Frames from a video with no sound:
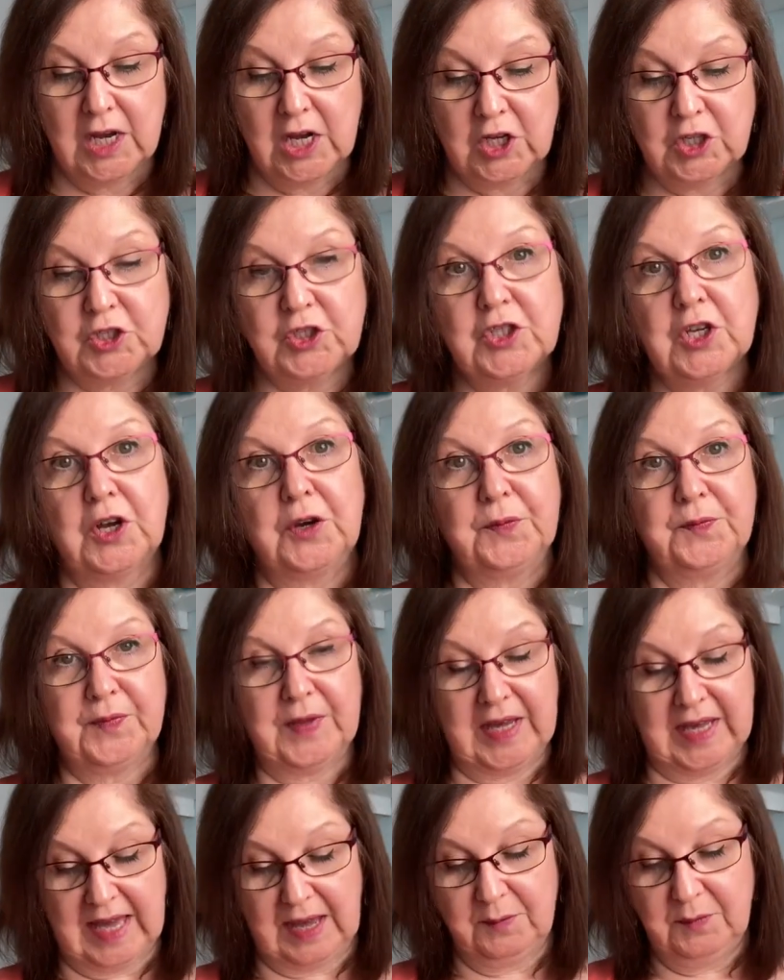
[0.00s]
So
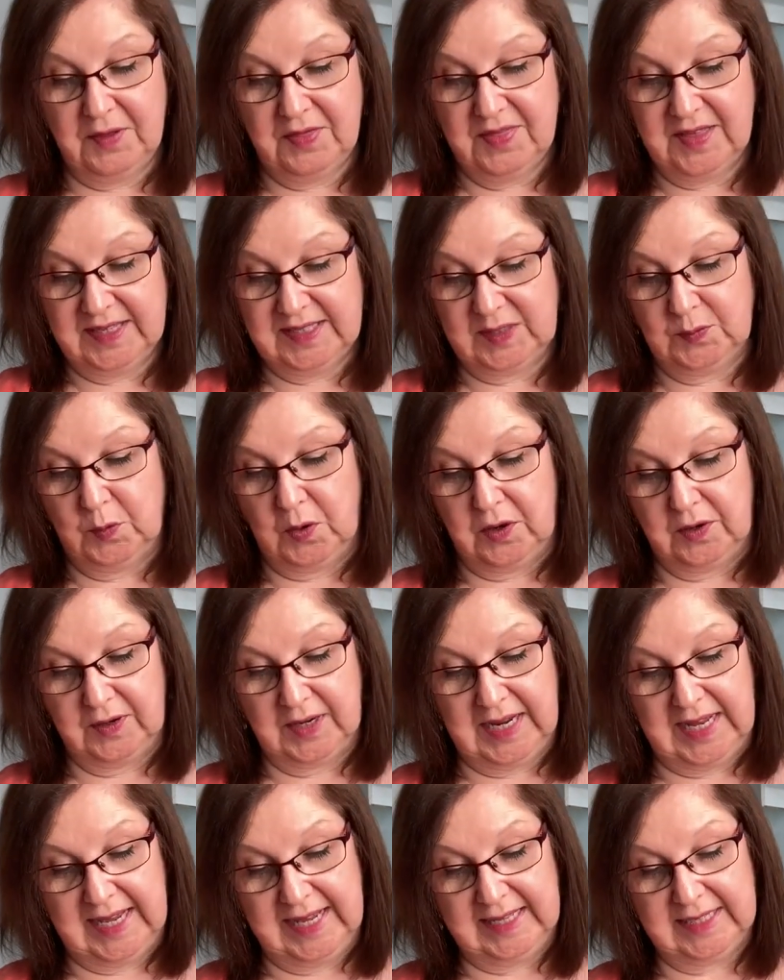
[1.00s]
again, with this one,
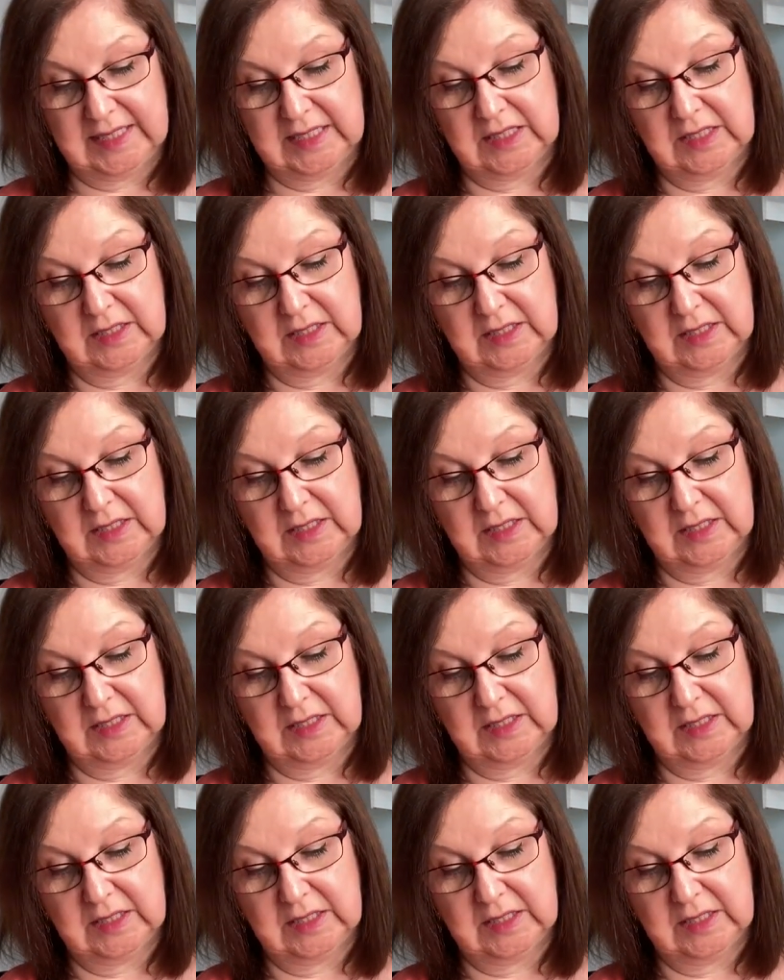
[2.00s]
it